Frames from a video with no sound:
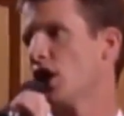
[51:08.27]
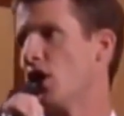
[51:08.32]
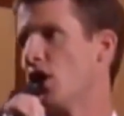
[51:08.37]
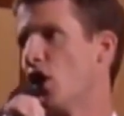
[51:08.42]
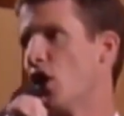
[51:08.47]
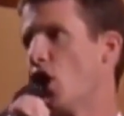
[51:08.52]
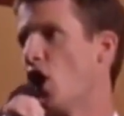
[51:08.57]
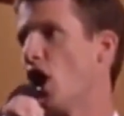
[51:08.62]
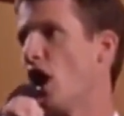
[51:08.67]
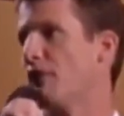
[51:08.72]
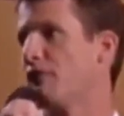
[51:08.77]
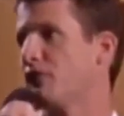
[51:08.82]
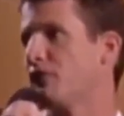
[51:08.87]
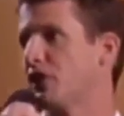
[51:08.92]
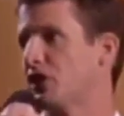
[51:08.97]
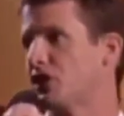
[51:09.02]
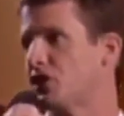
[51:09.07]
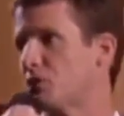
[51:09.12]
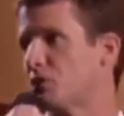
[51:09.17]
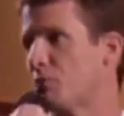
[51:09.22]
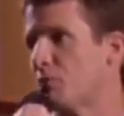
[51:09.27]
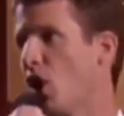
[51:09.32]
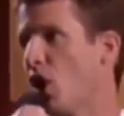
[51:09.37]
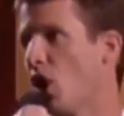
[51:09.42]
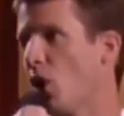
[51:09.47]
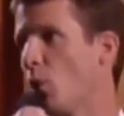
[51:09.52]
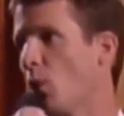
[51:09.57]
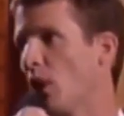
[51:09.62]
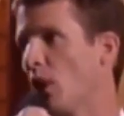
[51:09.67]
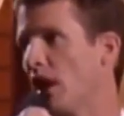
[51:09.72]
You got an awfully
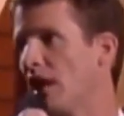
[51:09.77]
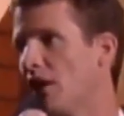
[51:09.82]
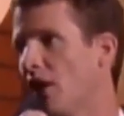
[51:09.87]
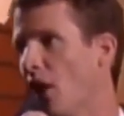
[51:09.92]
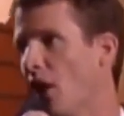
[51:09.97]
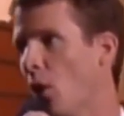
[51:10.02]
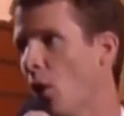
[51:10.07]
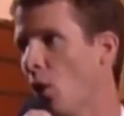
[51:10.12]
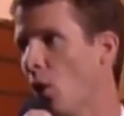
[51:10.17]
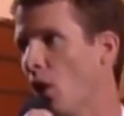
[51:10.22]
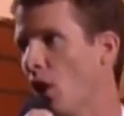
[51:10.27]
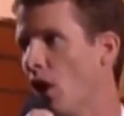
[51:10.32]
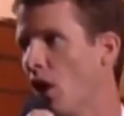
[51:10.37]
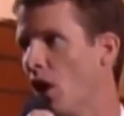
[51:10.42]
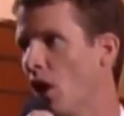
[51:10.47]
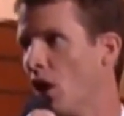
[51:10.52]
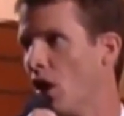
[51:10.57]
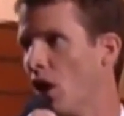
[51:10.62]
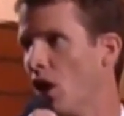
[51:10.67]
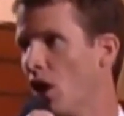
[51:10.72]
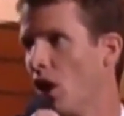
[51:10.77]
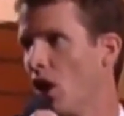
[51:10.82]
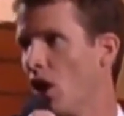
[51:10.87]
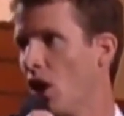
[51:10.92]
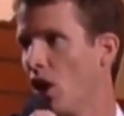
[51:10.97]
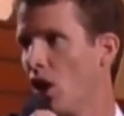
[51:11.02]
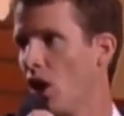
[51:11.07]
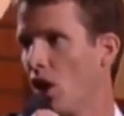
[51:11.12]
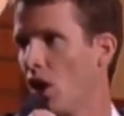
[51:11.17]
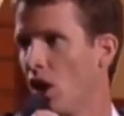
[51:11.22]
small window.
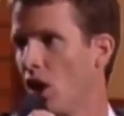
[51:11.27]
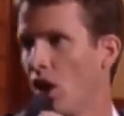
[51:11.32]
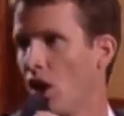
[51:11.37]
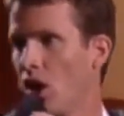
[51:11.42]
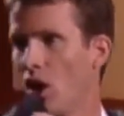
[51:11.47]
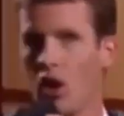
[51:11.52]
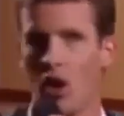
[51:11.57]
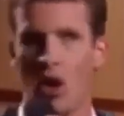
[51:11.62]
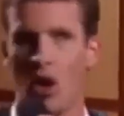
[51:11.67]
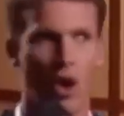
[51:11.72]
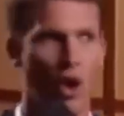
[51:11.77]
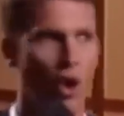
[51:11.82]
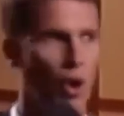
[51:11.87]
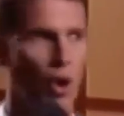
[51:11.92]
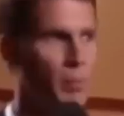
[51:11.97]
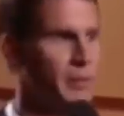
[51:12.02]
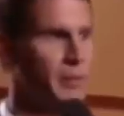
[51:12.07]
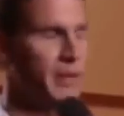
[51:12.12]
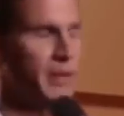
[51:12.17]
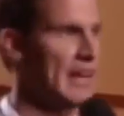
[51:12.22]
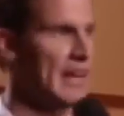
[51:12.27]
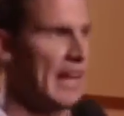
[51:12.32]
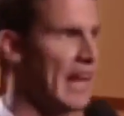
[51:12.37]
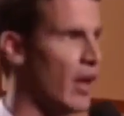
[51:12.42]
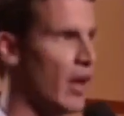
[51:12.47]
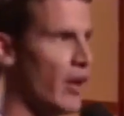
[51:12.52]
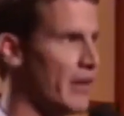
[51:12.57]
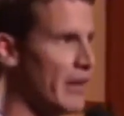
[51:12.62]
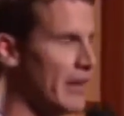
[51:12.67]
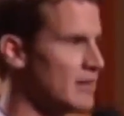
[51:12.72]
Hope you
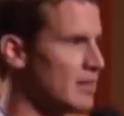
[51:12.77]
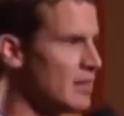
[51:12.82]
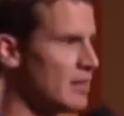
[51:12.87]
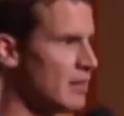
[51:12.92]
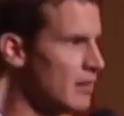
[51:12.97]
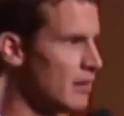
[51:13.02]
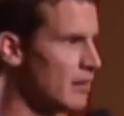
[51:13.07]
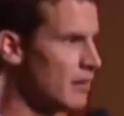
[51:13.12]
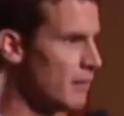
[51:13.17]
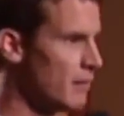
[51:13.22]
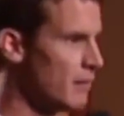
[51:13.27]
nailed it.